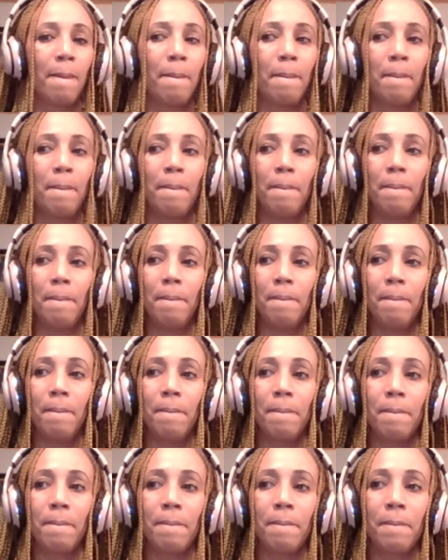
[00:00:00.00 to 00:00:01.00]
Mm-hmm.
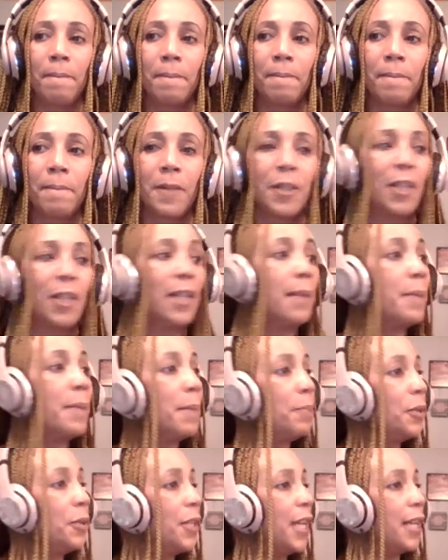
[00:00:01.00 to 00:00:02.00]
So let
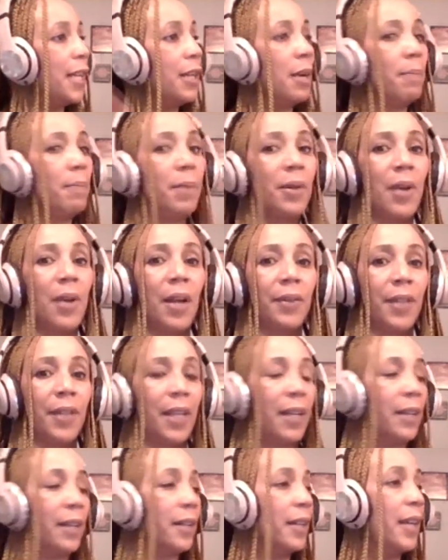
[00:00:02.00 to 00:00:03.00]
me put that number out
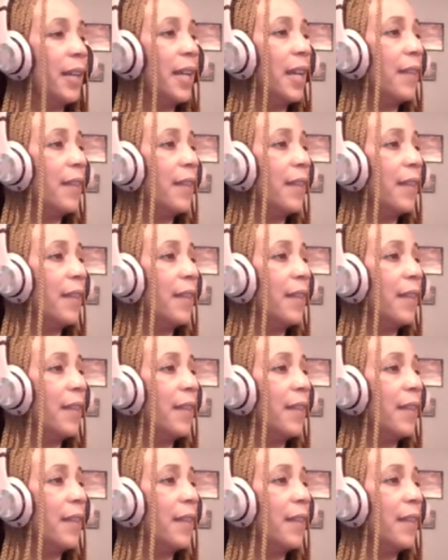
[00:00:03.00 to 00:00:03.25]
there.